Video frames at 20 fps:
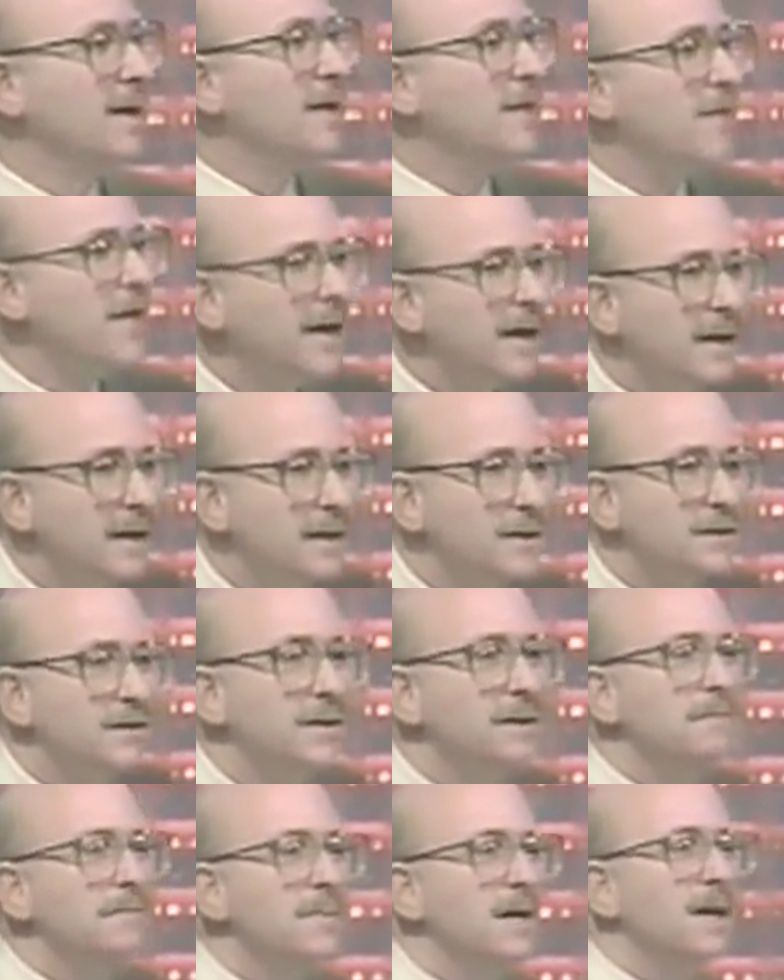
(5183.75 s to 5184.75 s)
than it is
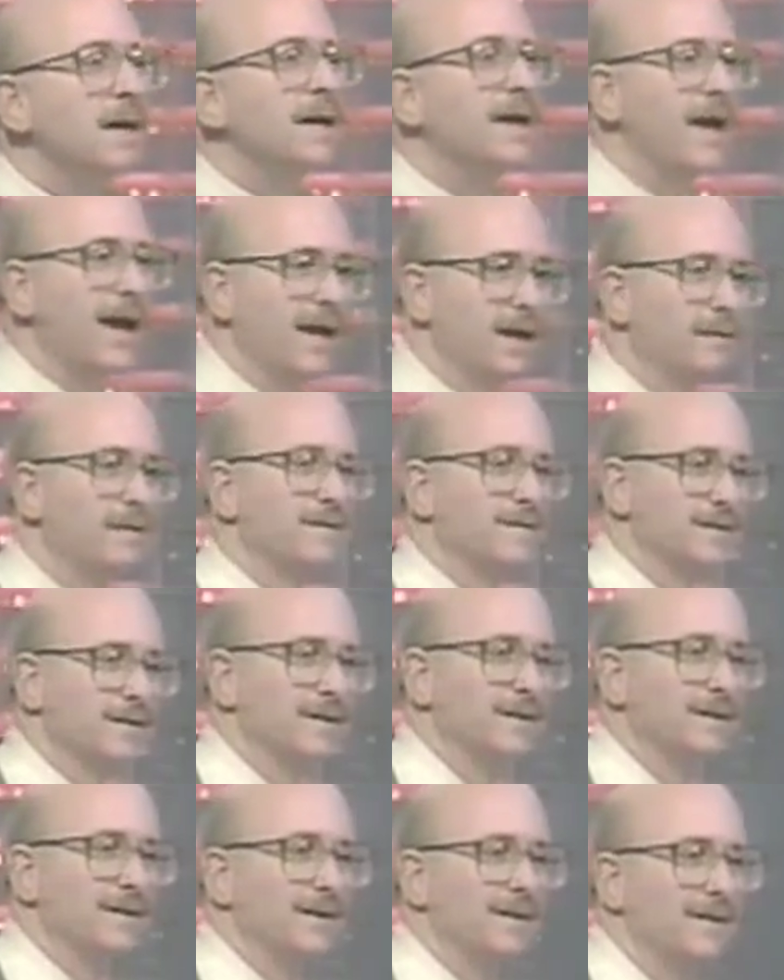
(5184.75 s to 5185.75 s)
to mitigate a
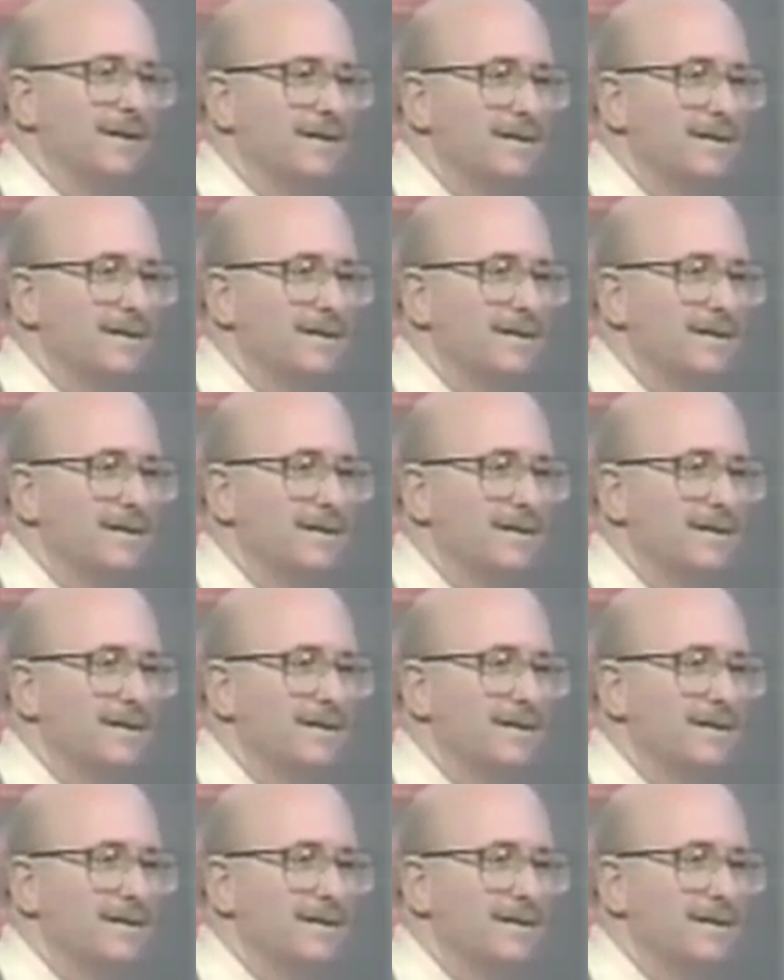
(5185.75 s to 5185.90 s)
facility.